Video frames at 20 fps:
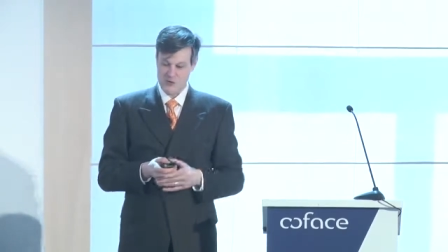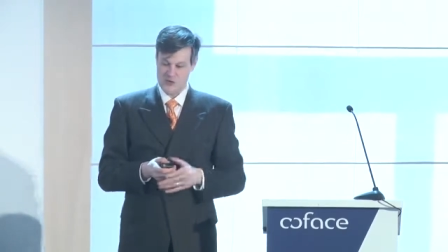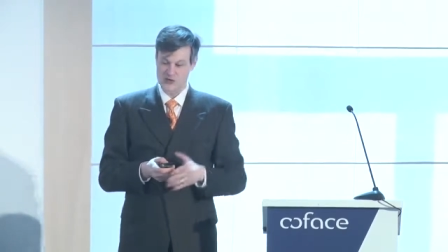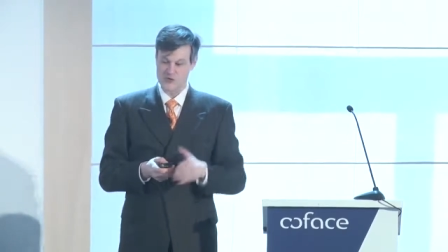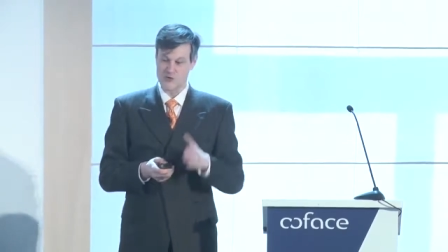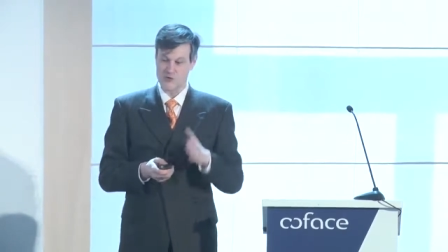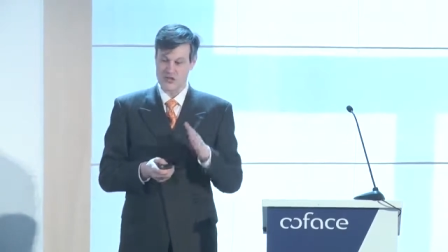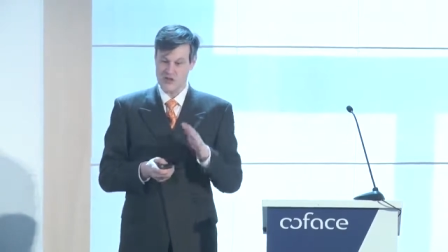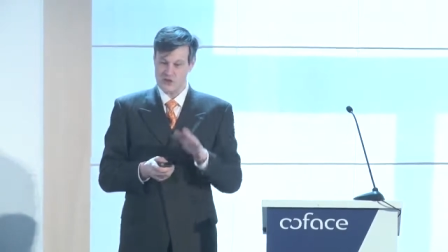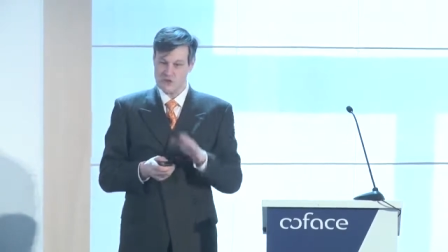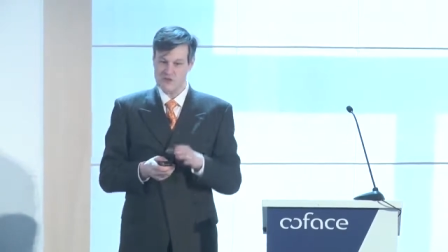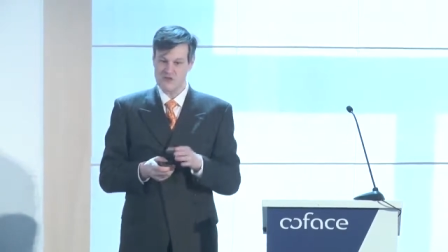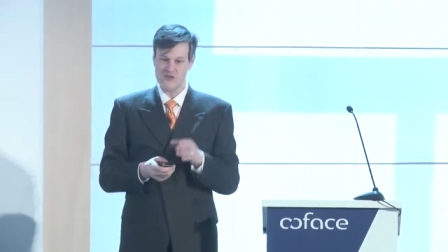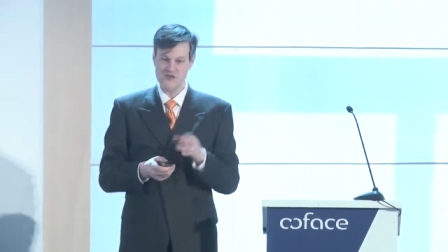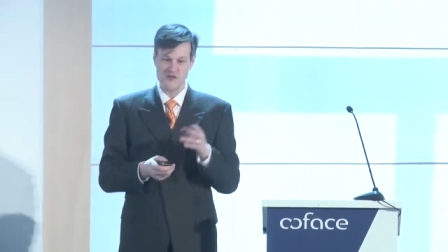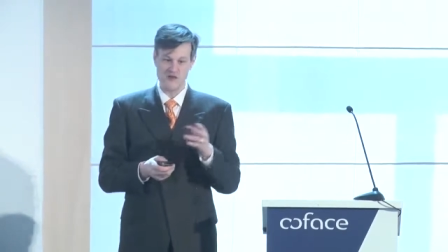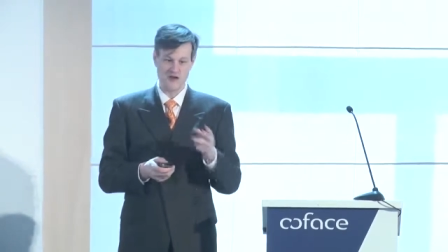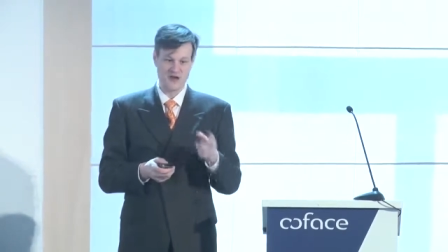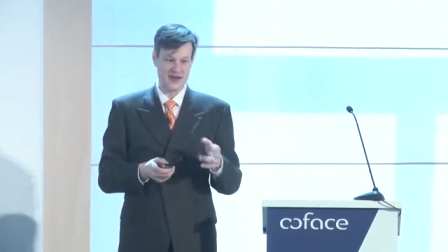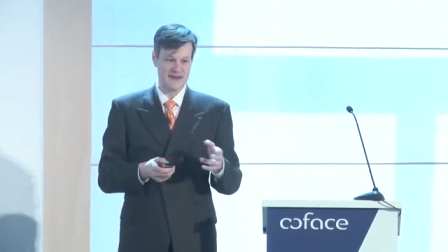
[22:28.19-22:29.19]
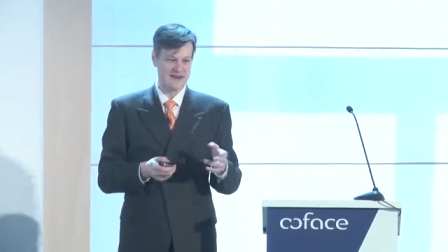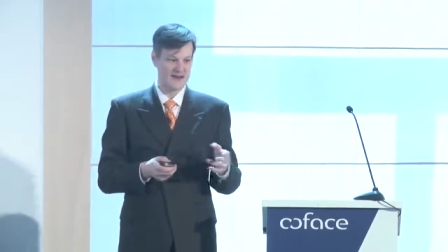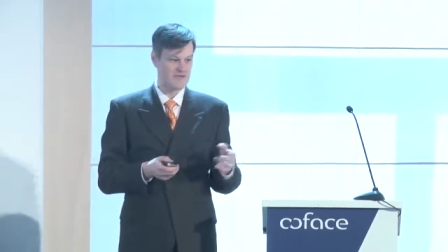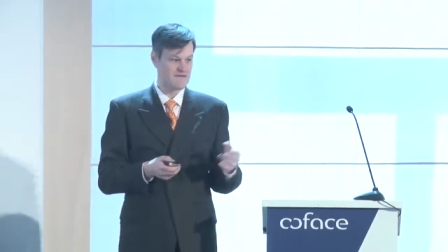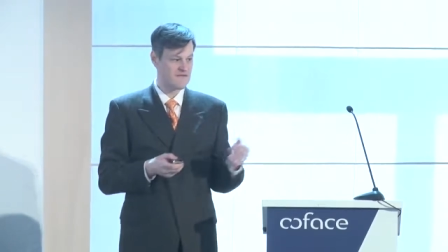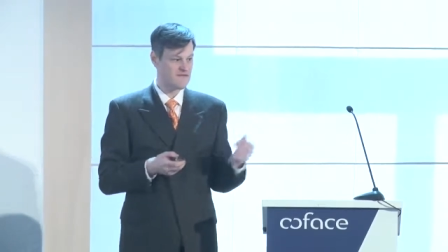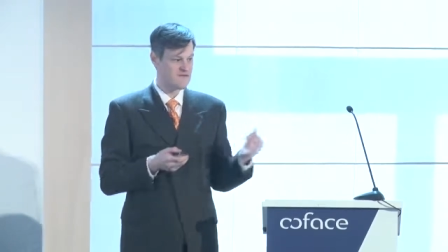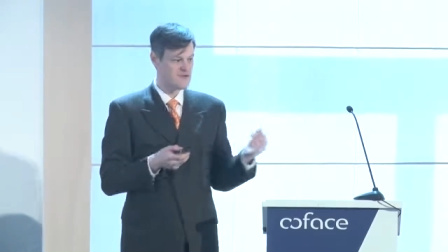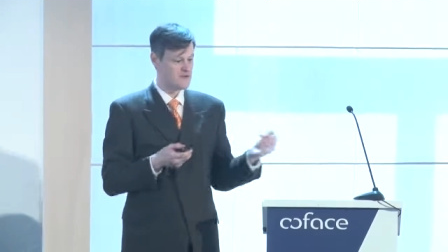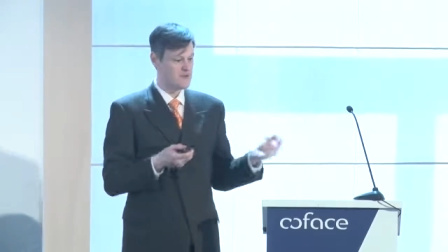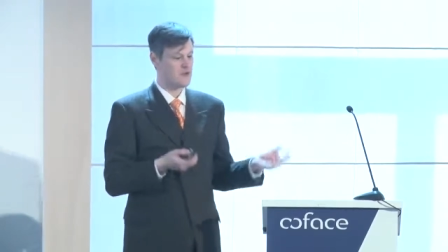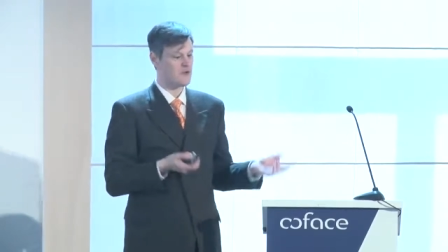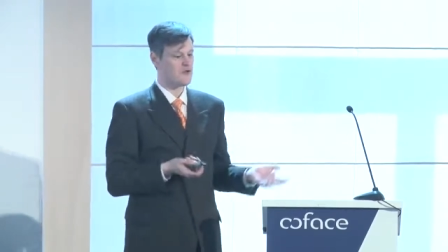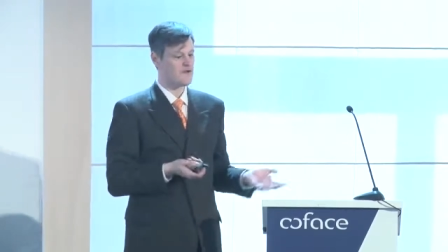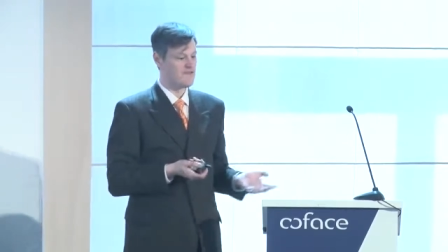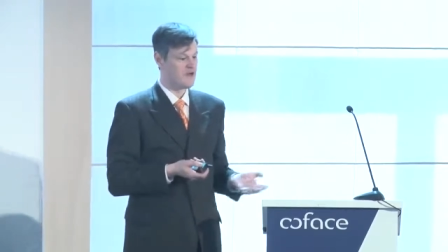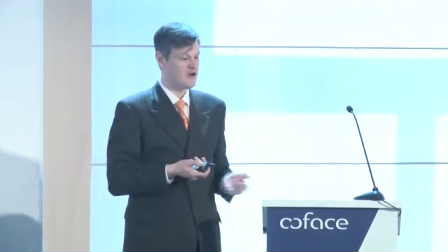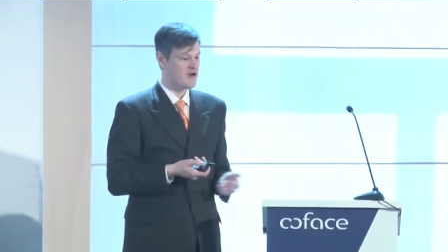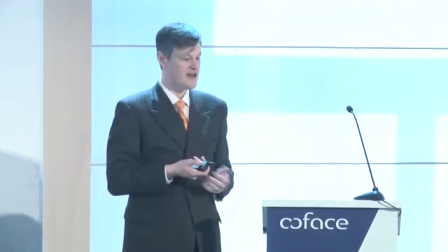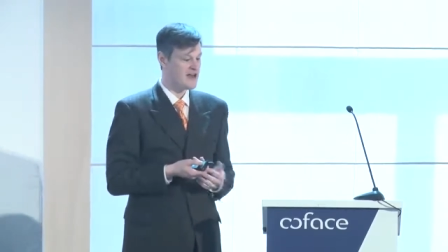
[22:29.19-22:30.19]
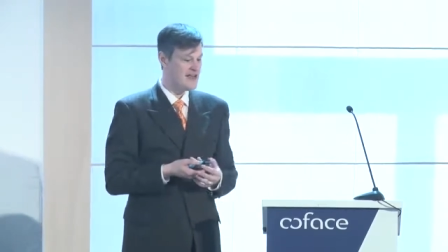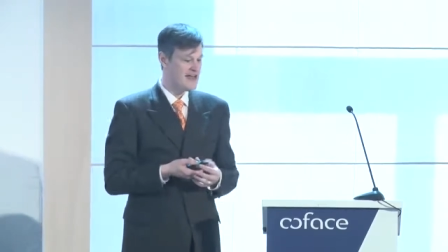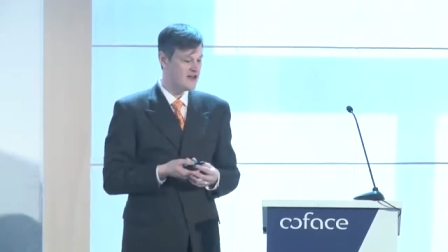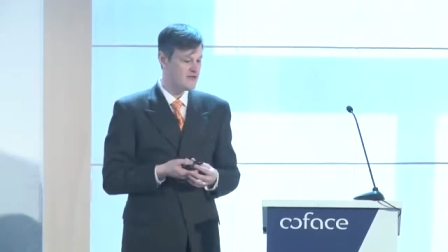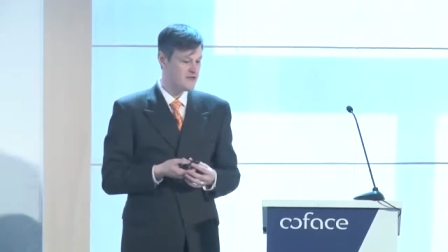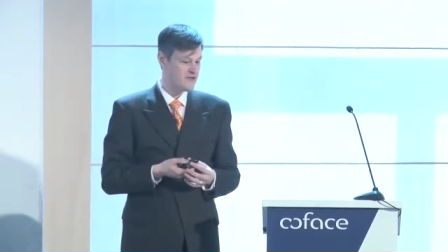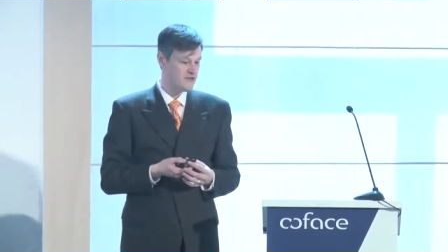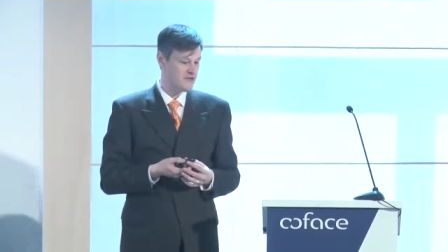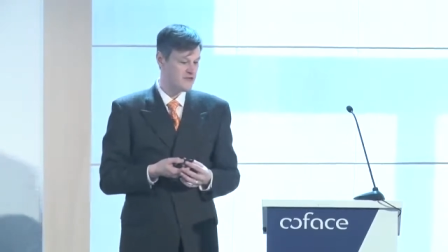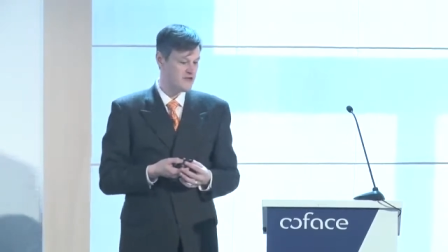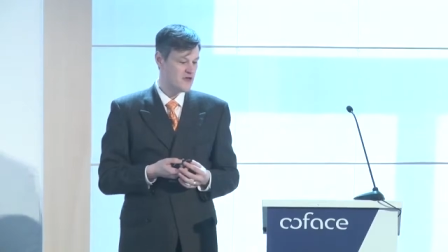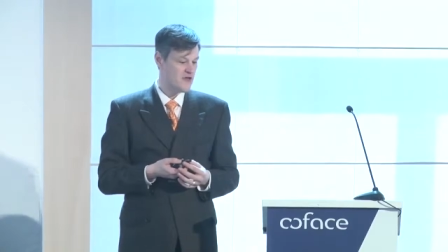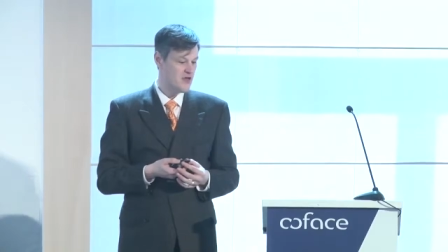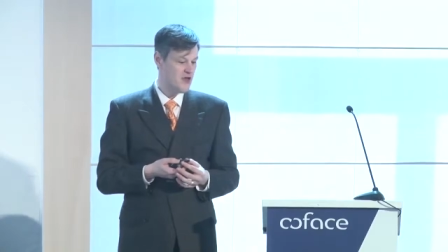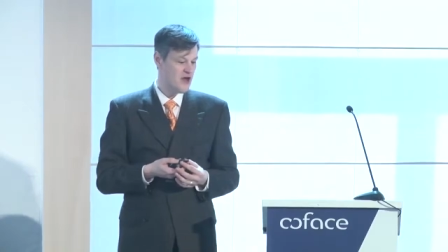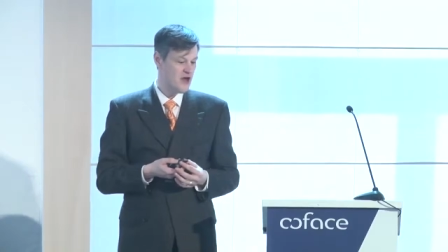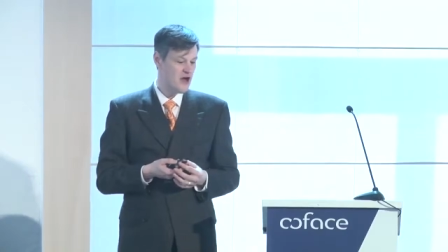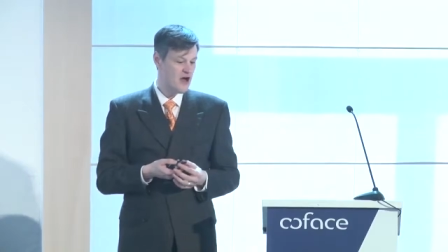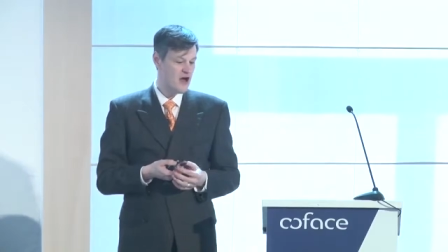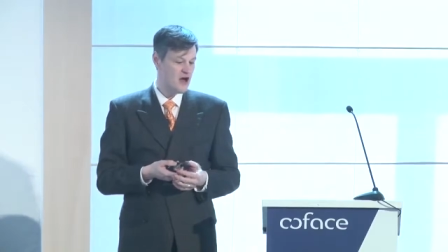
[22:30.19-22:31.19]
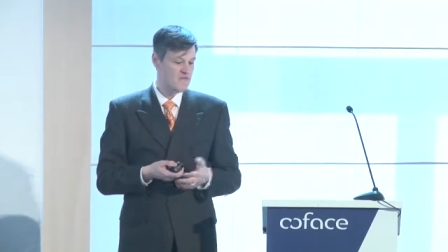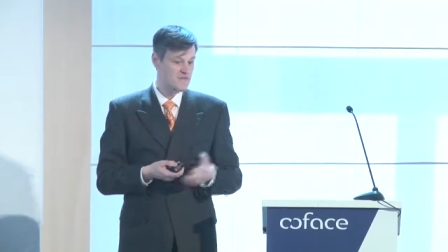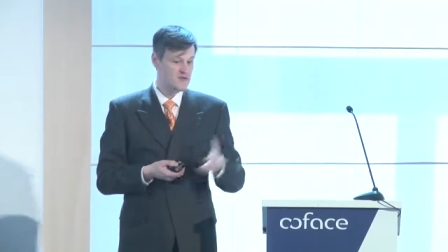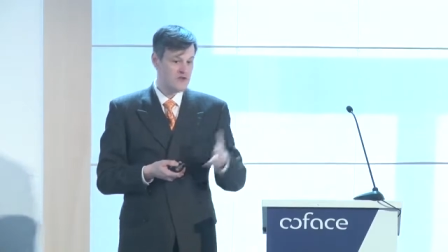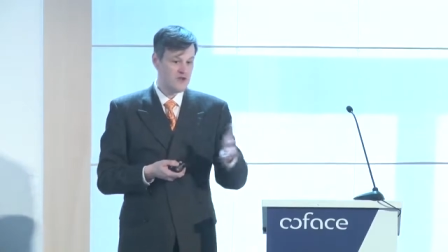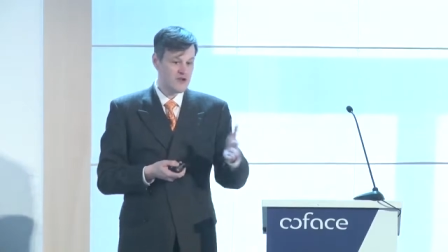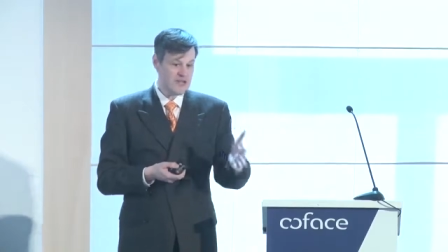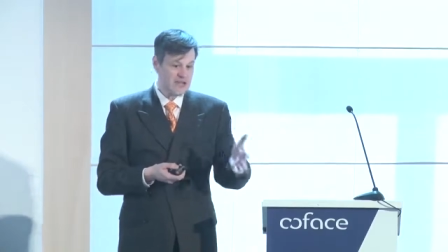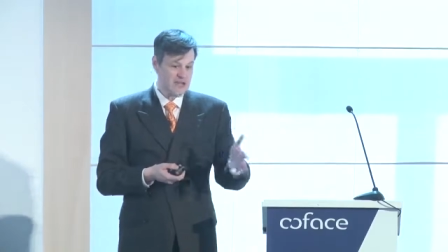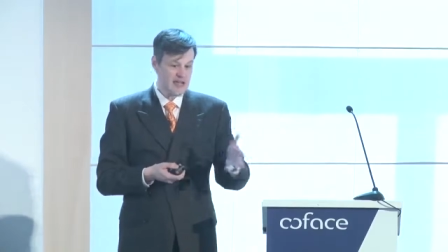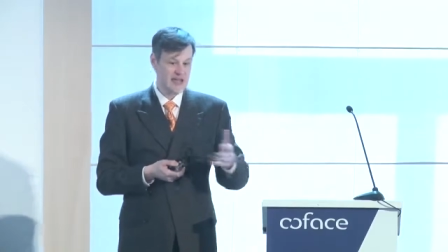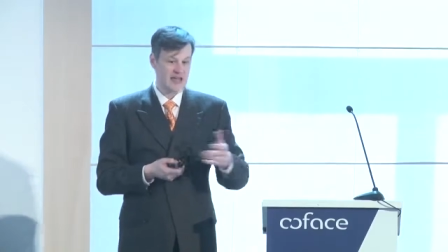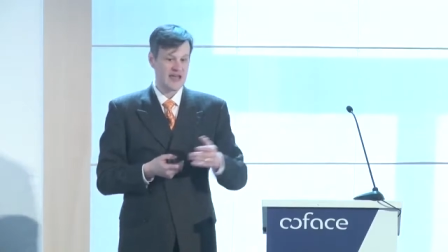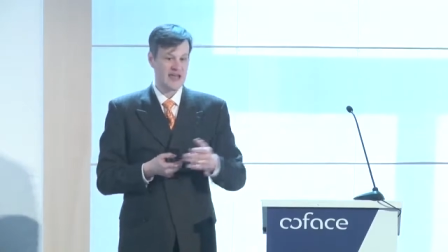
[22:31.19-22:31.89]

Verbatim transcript: which we use in the context, for example, of our analysis of Turkey